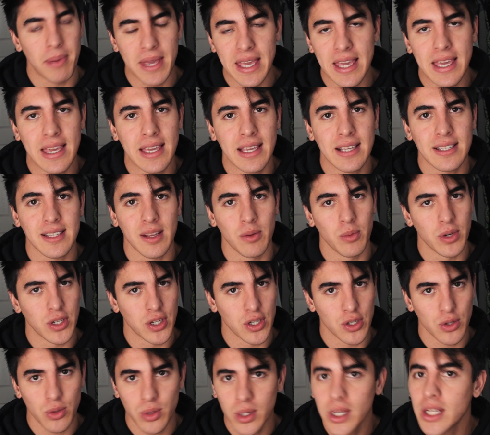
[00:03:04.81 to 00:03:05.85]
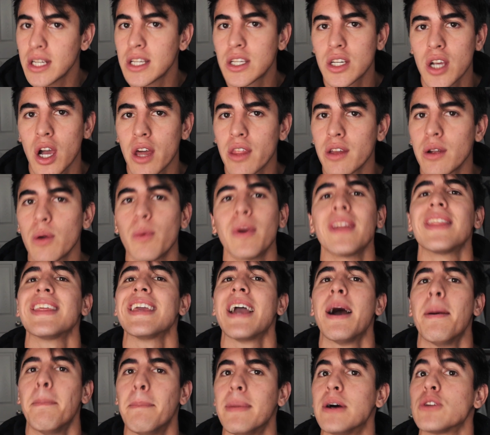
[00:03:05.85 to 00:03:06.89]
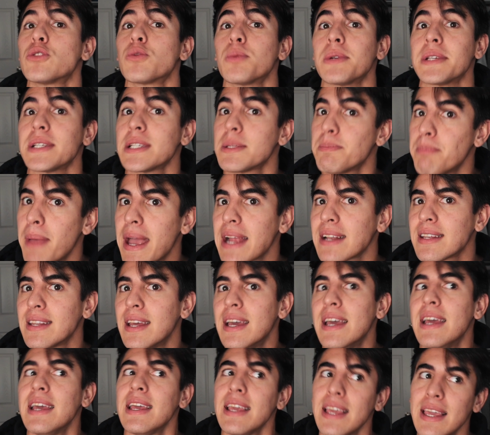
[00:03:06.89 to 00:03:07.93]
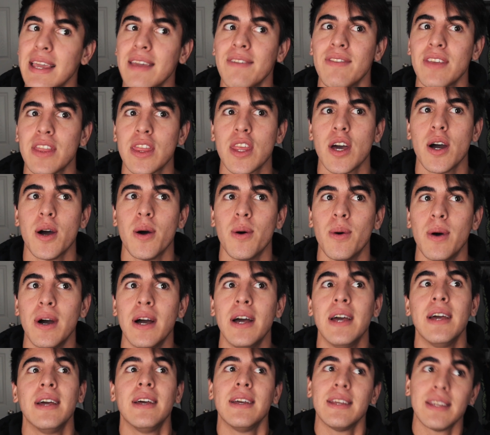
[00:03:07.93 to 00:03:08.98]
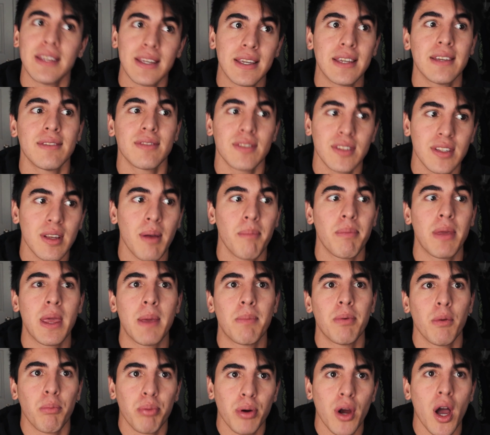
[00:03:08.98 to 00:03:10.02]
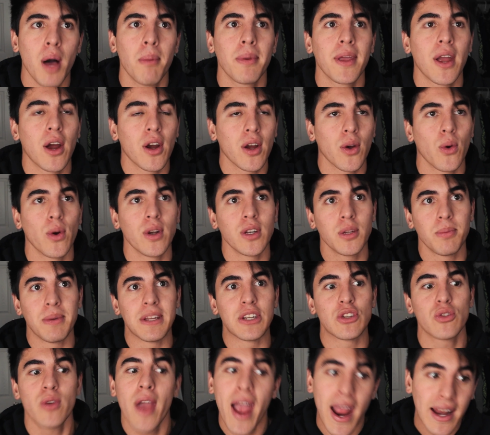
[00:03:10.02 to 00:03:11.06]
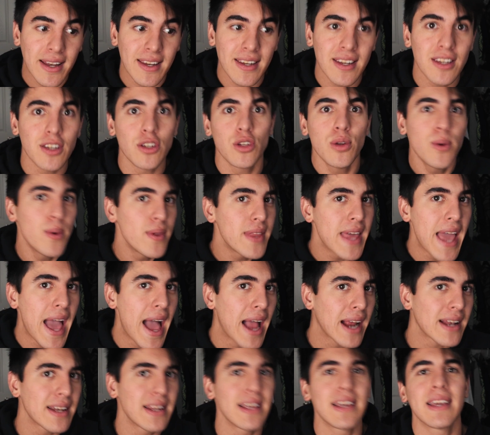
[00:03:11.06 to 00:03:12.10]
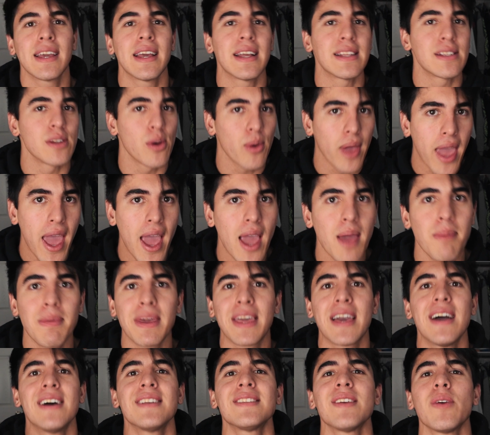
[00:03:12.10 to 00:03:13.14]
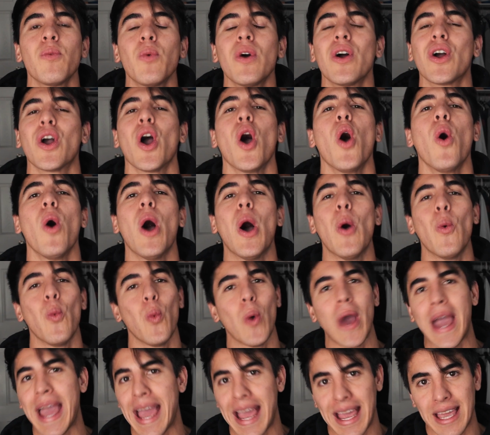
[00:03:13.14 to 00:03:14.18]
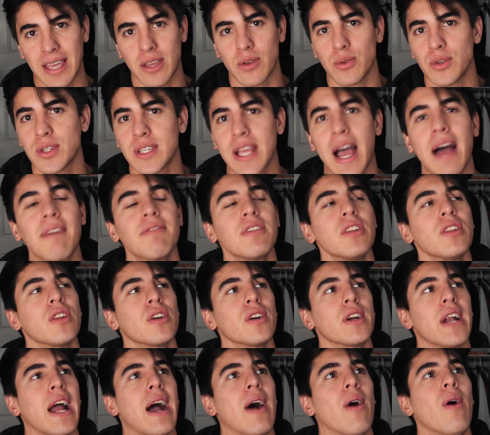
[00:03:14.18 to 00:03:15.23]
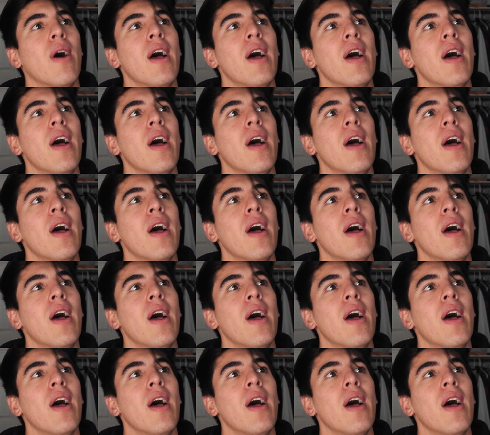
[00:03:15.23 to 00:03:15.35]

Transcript: beings, and we should treat each other with the utmost respect, even though some people probably aren't going to be attracted to the acne. It's okay, because it will go away. You just have to learn